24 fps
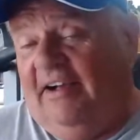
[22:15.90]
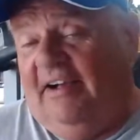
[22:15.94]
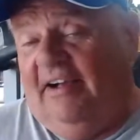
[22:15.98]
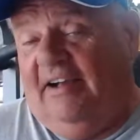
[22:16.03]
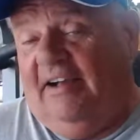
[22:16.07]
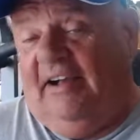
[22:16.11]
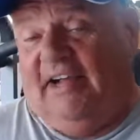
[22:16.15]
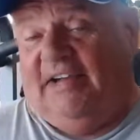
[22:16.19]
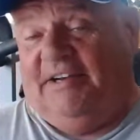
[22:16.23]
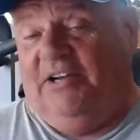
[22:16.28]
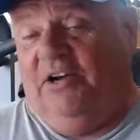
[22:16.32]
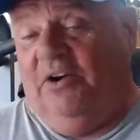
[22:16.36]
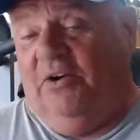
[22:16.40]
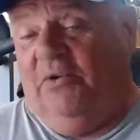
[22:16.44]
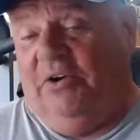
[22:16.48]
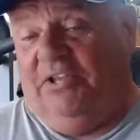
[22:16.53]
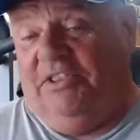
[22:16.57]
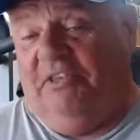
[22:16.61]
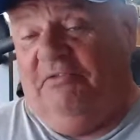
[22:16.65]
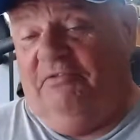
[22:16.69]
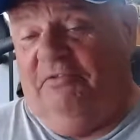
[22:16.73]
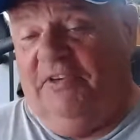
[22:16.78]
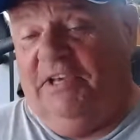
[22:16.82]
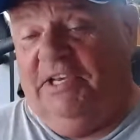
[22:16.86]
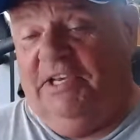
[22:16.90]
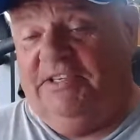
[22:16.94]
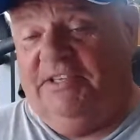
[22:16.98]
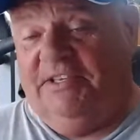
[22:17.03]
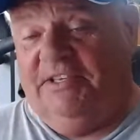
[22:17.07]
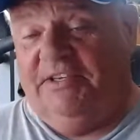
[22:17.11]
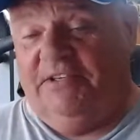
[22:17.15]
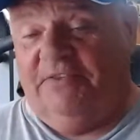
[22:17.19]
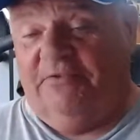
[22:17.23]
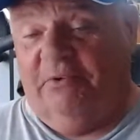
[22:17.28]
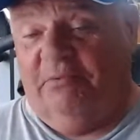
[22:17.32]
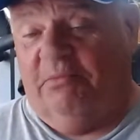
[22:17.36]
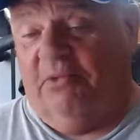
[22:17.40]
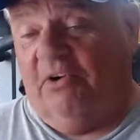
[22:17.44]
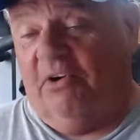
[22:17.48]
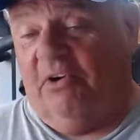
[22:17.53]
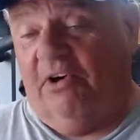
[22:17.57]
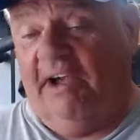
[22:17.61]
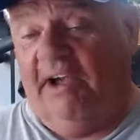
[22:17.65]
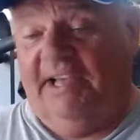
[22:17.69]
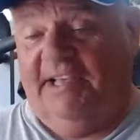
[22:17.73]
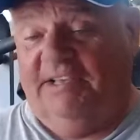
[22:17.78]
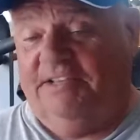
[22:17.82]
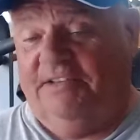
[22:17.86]
I know what the fix is from
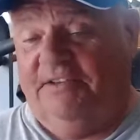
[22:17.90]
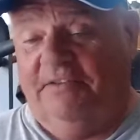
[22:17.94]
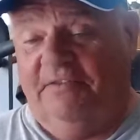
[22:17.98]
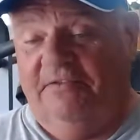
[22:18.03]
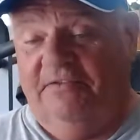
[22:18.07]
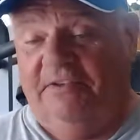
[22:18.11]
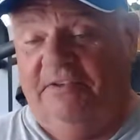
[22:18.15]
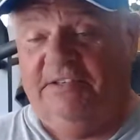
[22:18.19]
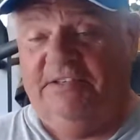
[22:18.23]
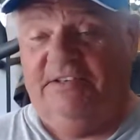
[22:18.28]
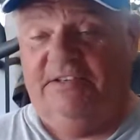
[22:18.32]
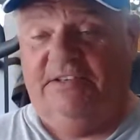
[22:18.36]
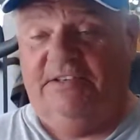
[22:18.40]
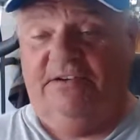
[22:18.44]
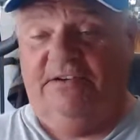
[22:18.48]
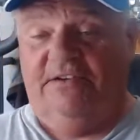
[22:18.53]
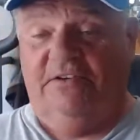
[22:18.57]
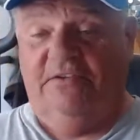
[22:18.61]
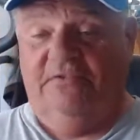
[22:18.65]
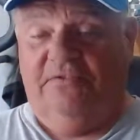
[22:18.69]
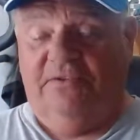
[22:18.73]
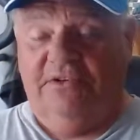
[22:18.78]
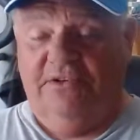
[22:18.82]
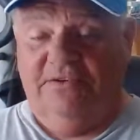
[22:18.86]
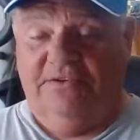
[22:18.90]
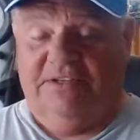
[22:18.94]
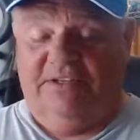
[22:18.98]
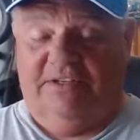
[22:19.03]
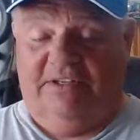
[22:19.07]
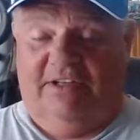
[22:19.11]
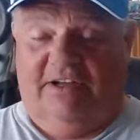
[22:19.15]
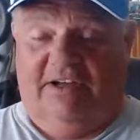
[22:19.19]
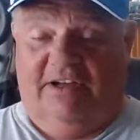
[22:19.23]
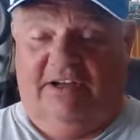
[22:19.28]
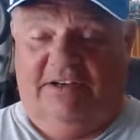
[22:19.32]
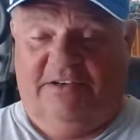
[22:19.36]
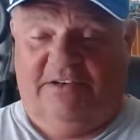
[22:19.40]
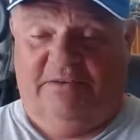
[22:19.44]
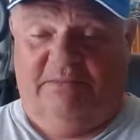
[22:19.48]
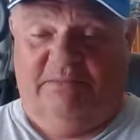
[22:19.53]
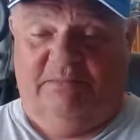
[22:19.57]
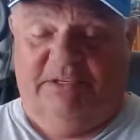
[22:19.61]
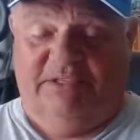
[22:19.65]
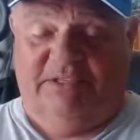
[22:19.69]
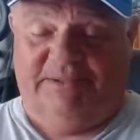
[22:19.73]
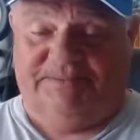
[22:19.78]
Horizon. The fix is a new fuselage, but